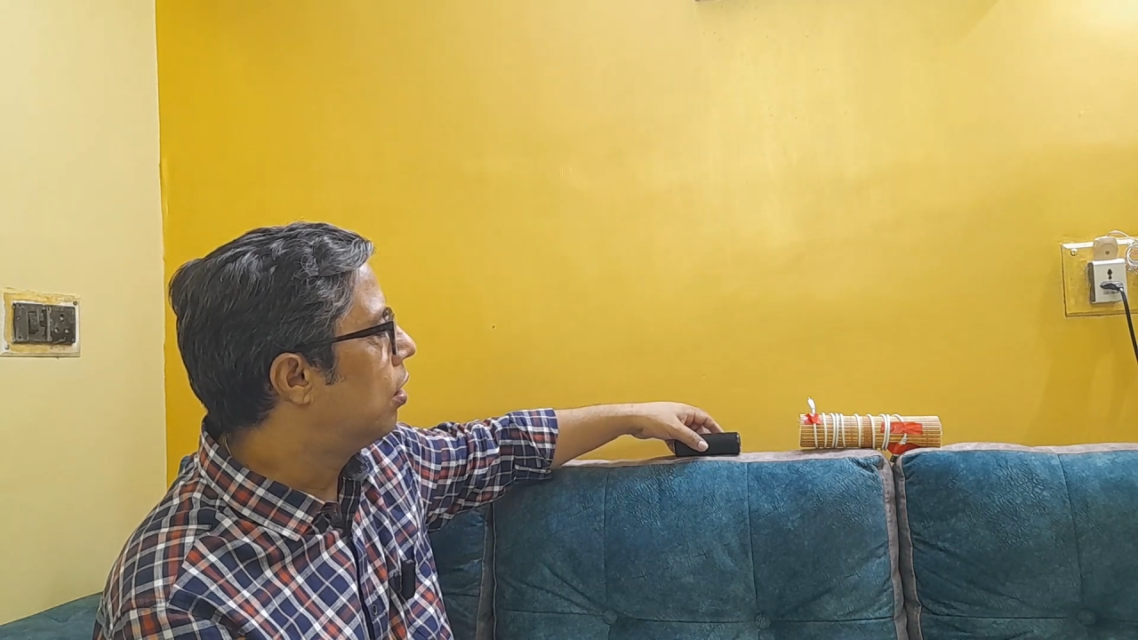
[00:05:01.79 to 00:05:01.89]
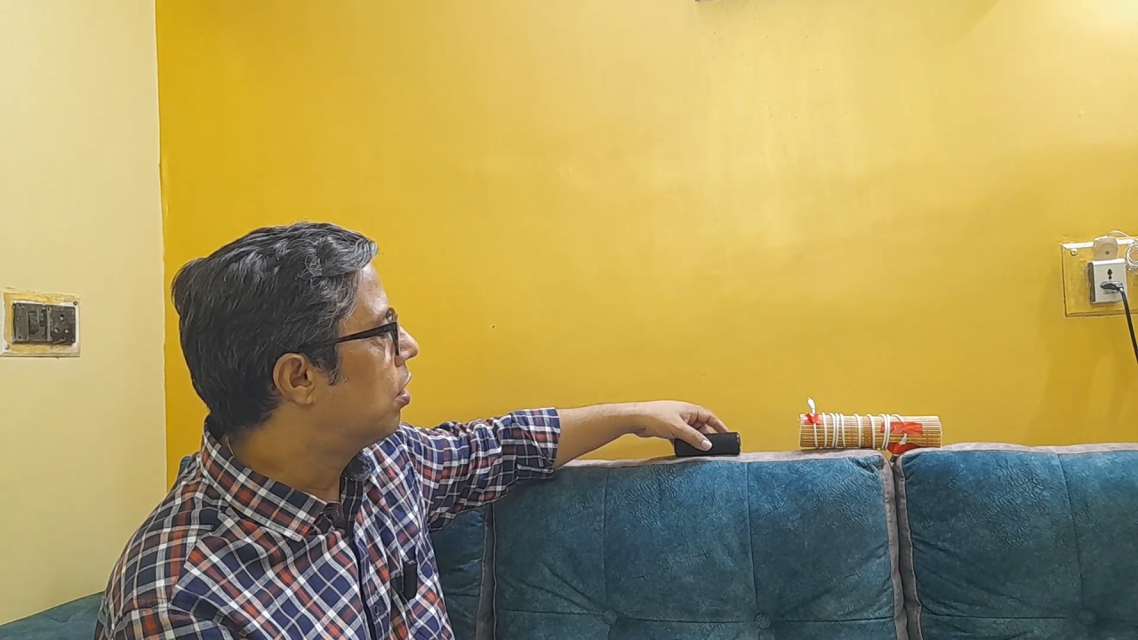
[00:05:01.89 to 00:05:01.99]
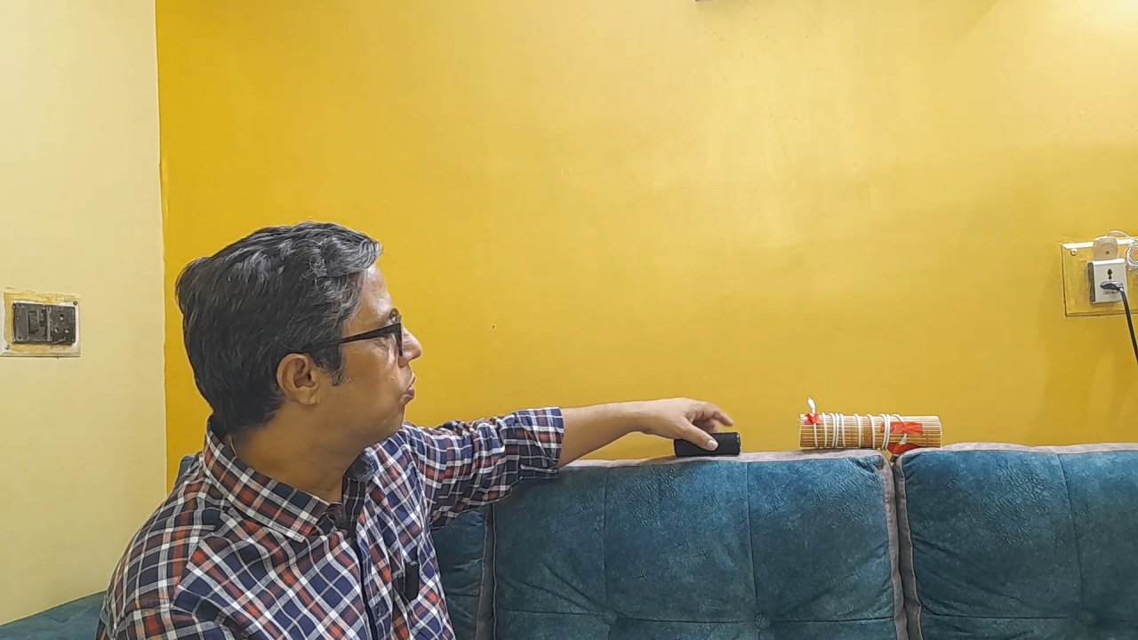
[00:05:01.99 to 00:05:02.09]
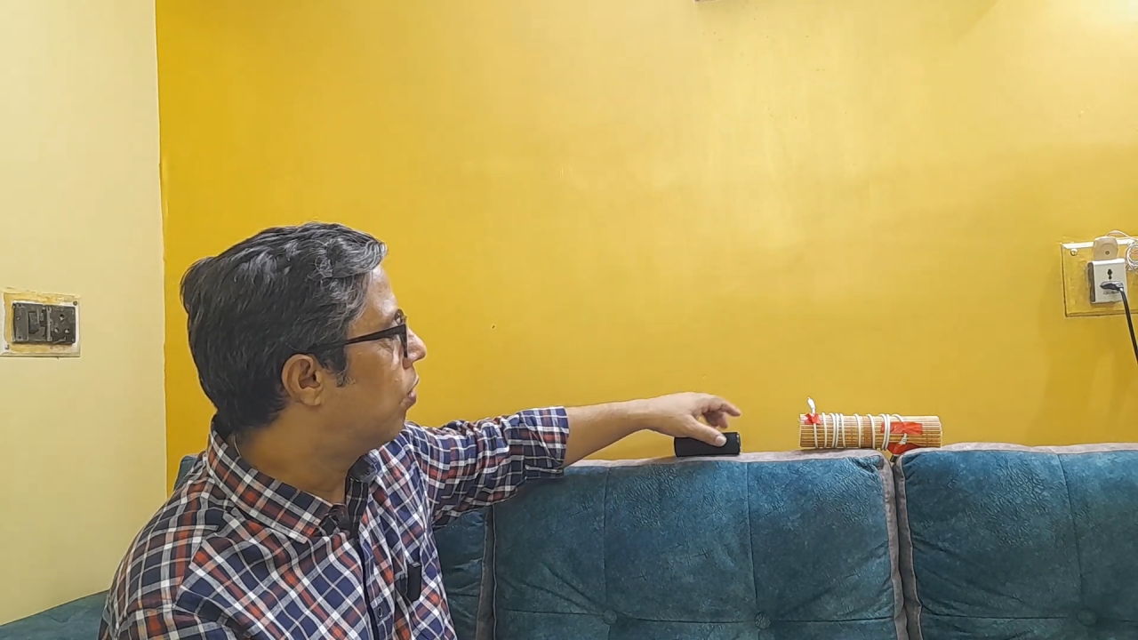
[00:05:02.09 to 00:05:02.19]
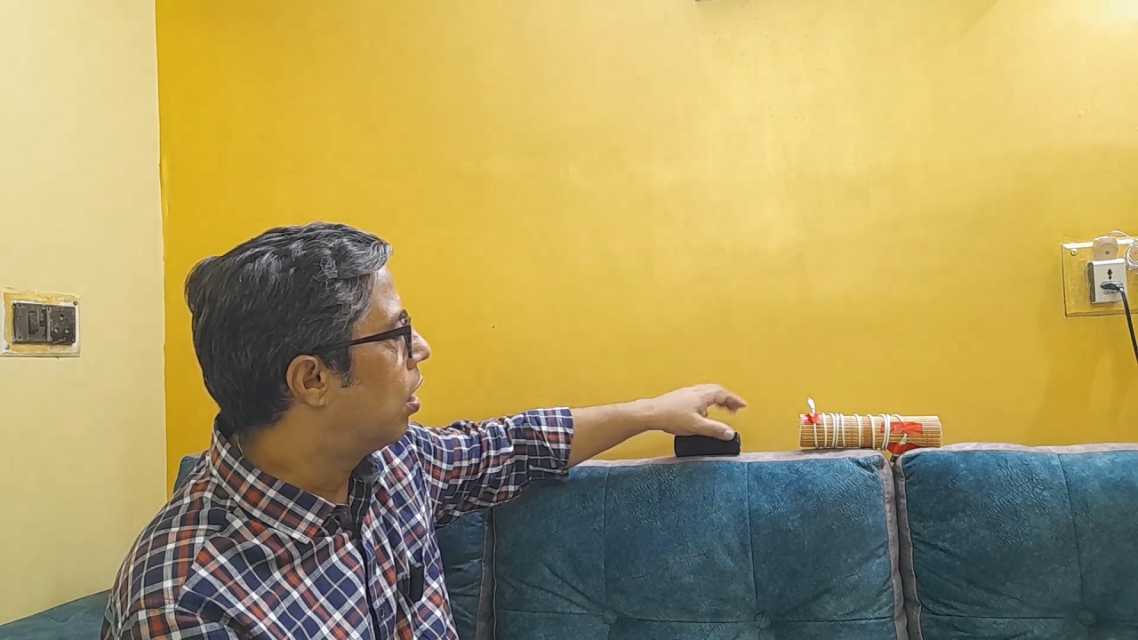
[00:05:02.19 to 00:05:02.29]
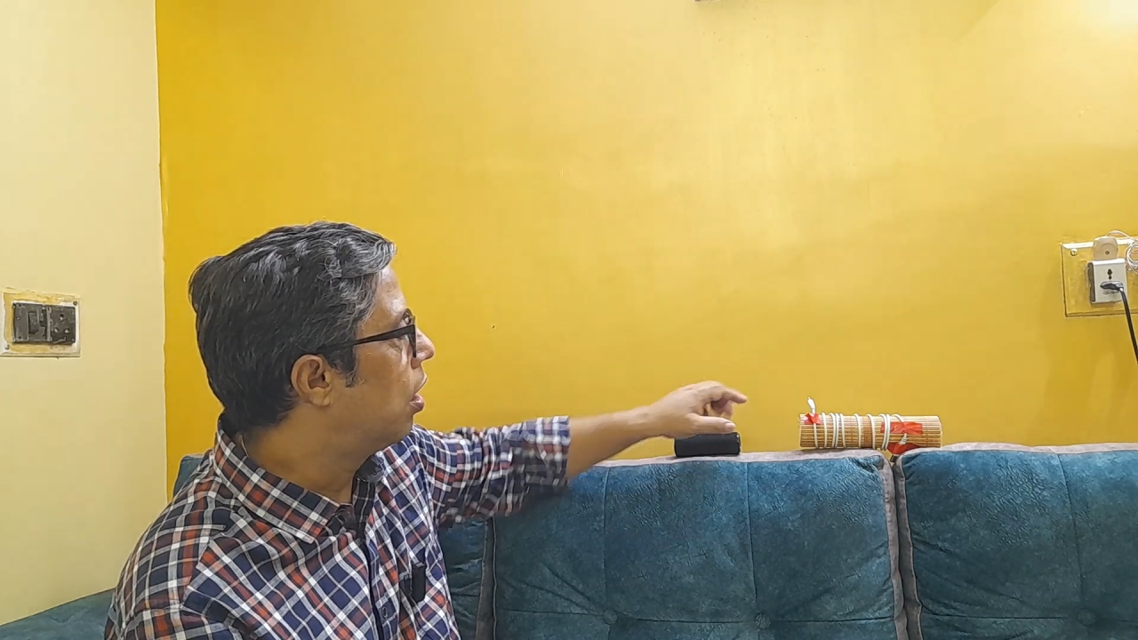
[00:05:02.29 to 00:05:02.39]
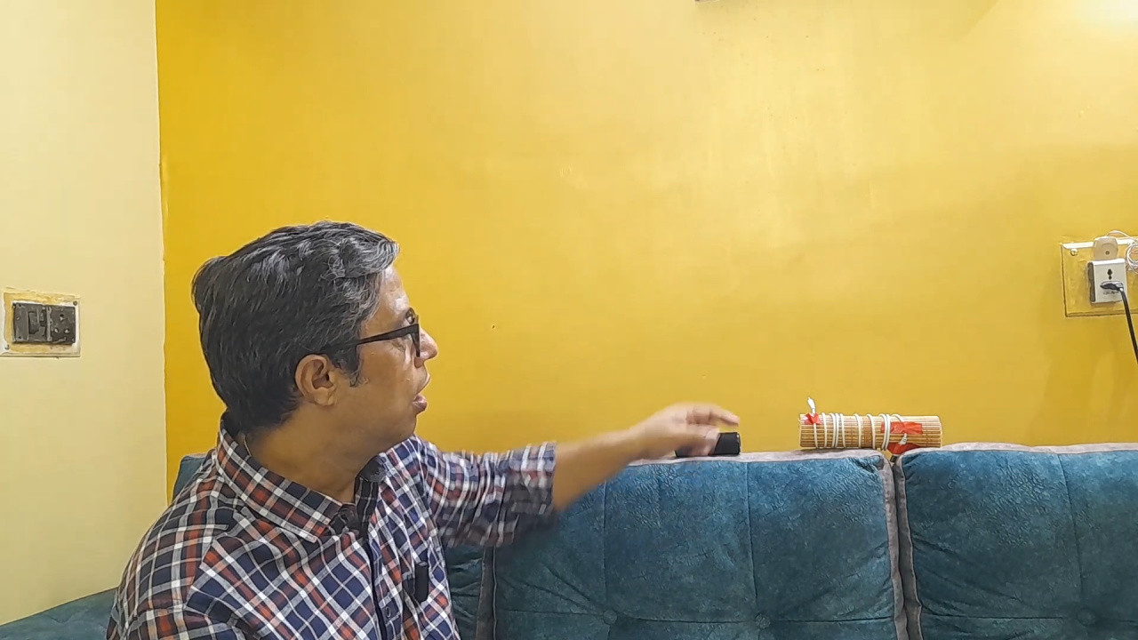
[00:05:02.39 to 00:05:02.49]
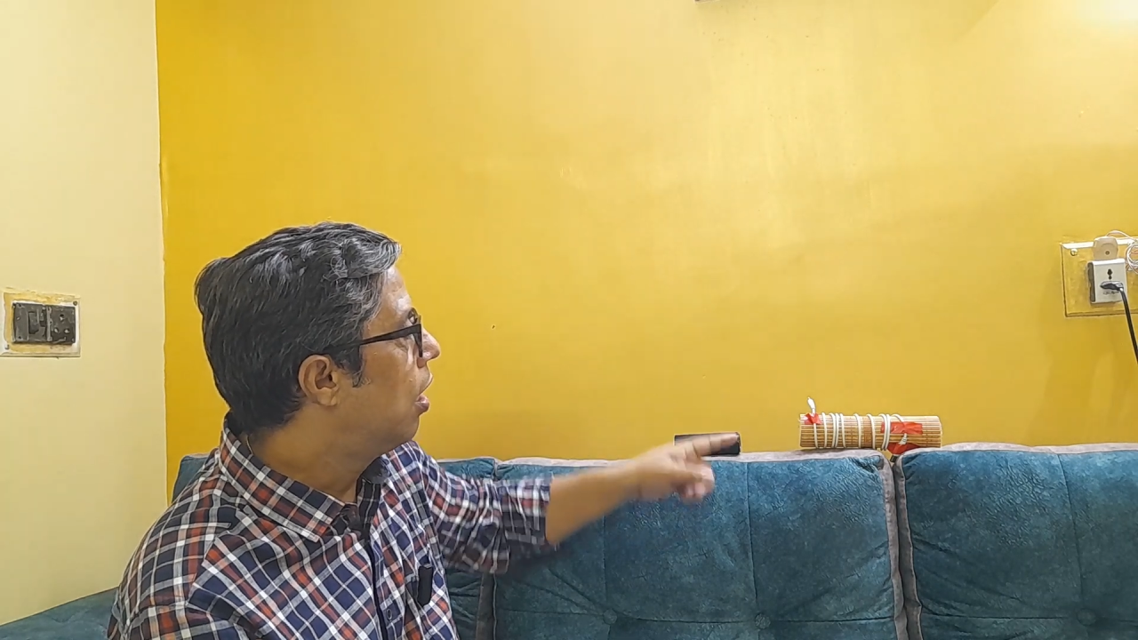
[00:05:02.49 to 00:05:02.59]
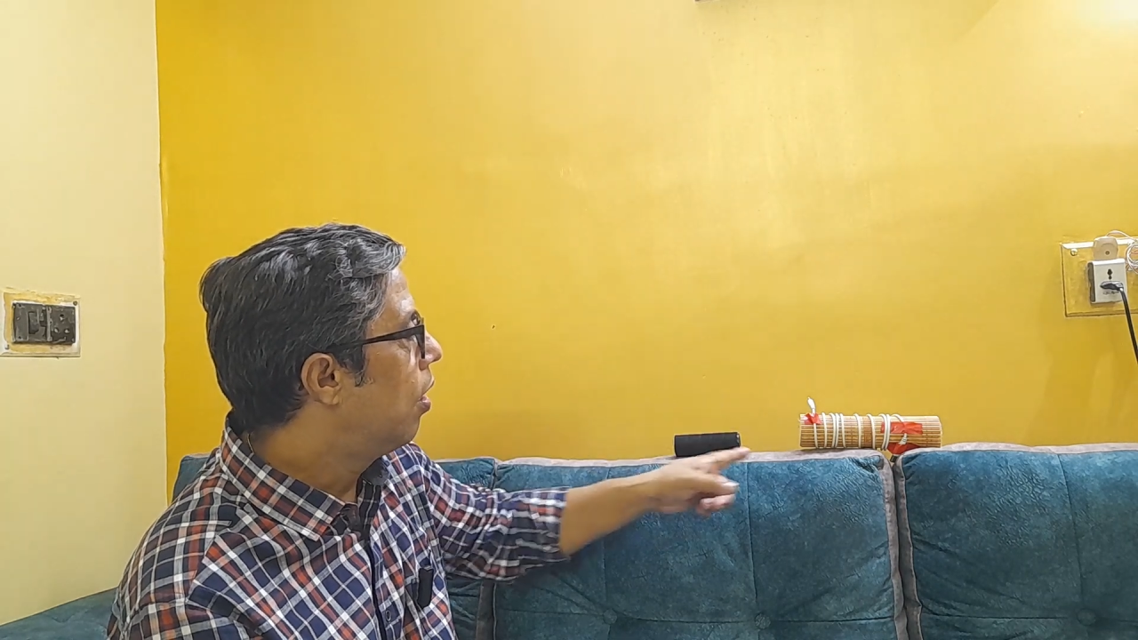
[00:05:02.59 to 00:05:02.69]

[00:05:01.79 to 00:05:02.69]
this one,